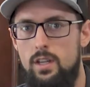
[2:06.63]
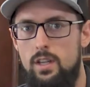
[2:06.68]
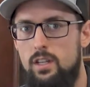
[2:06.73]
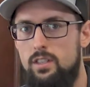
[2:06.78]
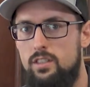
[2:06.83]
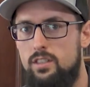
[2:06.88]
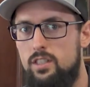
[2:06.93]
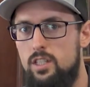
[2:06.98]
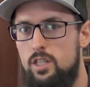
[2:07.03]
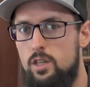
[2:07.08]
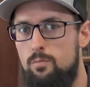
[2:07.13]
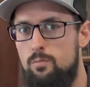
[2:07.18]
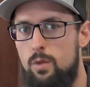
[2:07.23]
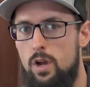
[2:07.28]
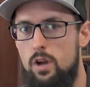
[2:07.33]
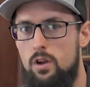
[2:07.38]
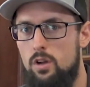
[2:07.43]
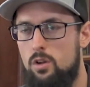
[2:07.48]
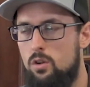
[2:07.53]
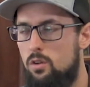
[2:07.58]
It's the
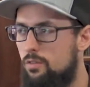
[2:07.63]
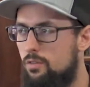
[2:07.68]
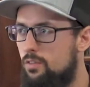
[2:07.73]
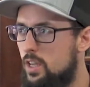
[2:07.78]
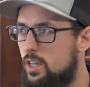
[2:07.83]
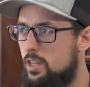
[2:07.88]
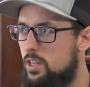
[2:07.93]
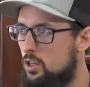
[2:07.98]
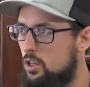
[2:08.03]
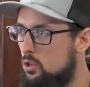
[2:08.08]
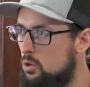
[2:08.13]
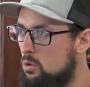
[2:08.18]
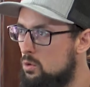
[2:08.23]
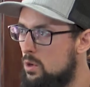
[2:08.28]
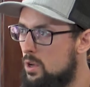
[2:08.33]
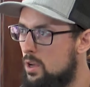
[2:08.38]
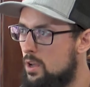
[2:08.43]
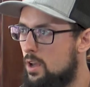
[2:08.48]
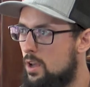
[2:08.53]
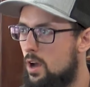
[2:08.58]
Bare Knuckle V2,
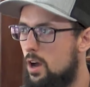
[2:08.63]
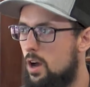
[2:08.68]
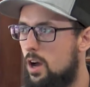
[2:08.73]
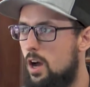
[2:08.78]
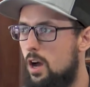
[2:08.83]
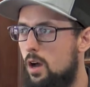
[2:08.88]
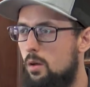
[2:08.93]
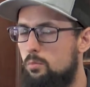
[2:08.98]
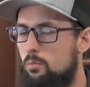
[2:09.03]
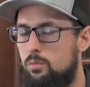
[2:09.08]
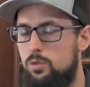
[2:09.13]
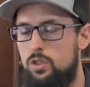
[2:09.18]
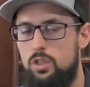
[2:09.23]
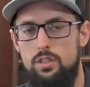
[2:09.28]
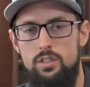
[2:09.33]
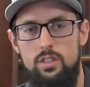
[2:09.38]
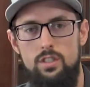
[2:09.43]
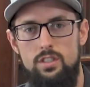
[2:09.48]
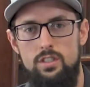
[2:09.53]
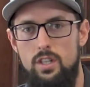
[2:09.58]

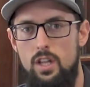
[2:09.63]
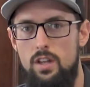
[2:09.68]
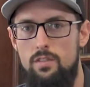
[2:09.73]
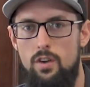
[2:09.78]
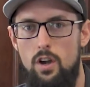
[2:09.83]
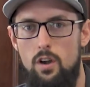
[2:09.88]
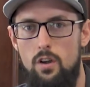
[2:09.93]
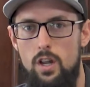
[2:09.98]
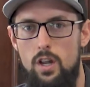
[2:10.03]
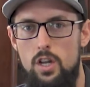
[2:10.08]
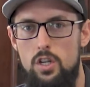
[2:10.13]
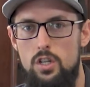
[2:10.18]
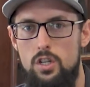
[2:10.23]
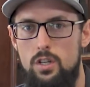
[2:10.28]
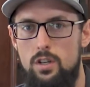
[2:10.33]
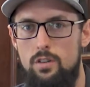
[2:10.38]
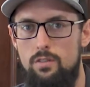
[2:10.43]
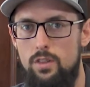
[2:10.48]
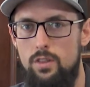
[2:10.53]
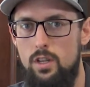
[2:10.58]
just a slight
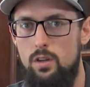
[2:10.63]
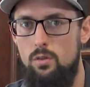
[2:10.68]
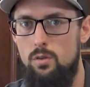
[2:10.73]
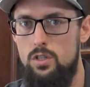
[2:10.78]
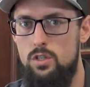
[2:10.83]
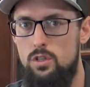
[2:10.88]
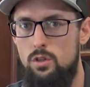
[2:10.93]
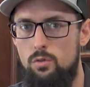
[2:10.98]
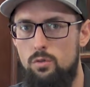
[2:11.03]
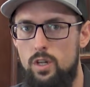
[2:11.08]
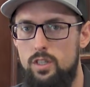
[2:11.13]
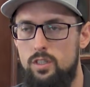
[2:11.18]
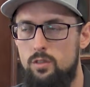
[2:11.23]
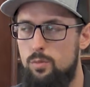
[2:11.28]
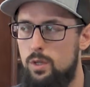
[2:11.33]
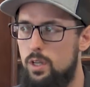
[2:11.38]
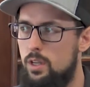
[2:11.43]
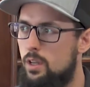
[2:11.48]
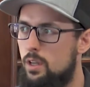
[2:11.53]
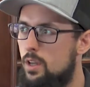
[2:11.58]
variation of the original
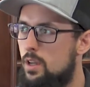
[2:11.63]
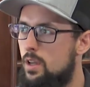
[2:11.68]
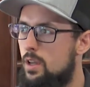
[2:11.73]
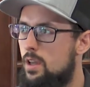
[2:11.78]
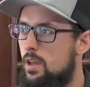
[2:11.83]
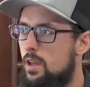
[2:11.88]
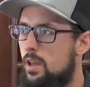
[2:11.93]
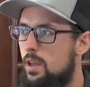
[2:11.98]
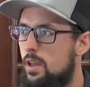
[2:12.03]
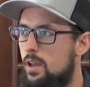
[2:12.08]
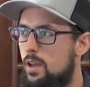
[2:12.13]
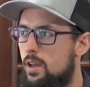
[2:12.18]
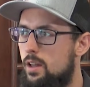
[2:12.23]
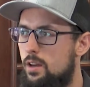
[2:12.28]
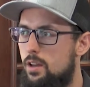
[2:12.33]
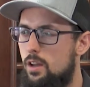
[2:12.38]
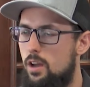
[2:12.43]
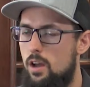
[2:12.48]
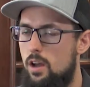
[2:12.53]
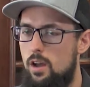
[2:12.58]
recipe.
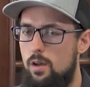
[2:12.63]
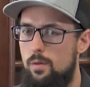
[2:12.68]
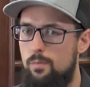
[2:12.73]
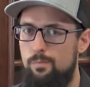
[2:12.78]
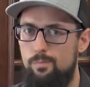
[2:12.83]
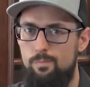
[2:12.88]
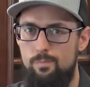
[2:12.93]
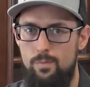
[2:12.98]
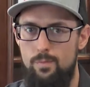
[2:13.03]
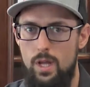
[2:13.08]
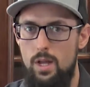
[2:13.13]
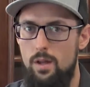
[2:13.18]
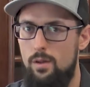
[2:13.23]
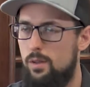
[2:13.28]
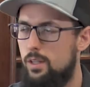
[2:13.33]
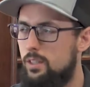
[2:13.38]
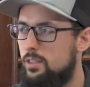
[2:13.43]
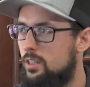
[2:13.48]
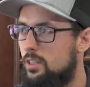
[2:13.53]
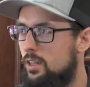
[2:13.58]
And
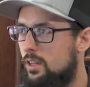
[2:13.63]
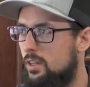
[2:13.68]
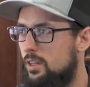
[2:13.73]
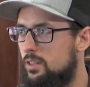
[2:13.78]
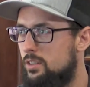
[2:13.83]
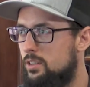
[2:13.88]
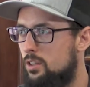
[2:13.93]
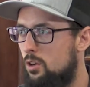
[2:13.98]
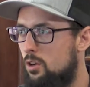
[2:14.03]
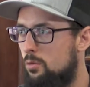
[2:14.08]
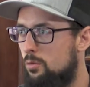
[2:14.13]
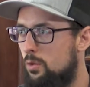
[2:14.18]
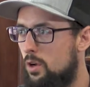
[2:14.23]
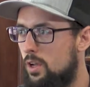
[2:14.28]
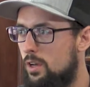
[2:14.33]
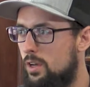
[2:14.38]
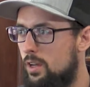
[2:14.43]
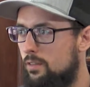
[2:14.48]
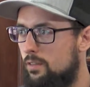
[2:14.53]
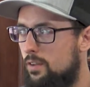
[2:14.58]
it's a home
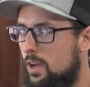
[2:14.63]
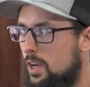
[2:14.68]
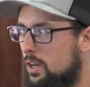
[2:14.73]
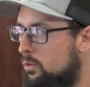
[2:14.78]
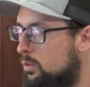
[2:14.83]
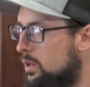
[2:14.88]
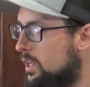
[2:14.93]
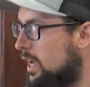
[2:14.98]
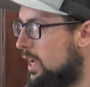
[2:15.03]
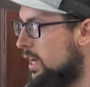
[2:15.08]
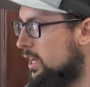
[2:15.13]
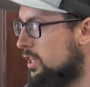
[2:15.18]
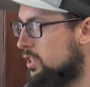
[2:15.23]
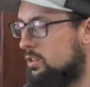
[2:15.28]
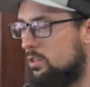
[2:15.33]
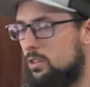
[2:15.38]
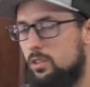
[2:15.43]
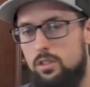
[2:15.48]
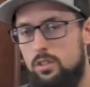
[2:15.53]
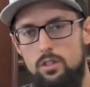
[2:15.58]
run. In fact, we
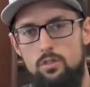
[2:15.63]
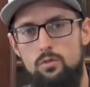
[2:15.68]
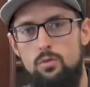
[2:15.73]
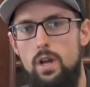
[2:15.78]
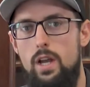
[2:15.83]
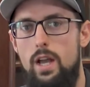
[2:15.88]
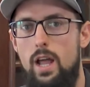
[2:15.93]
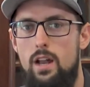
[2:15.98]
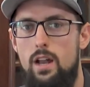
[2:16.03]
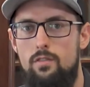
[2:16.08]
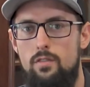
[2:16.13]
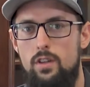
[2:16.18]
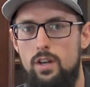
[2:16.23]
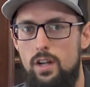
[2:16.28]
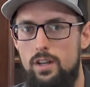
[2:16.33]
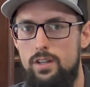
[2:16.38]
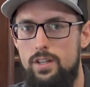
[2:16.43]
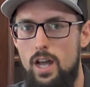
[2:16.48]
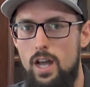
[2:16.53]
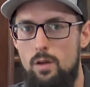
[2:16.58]
actually just ran out of it
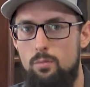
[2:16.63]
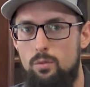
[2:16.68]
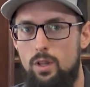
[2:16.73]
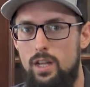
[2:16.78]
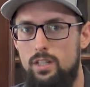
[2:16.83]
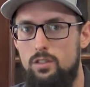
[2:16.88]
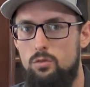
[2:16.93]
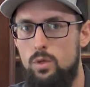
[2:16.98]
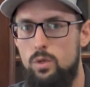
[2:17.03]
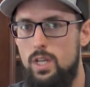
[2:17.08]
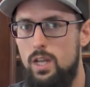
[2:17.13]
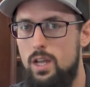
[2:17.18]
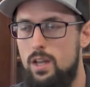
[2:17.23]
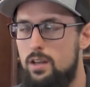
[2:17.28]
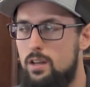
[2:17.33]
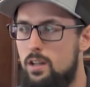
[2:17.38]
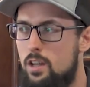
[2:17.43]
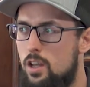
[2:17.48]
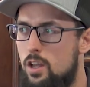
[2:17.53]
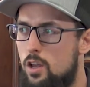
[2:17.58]
on tap last
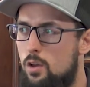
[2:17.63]
weekend.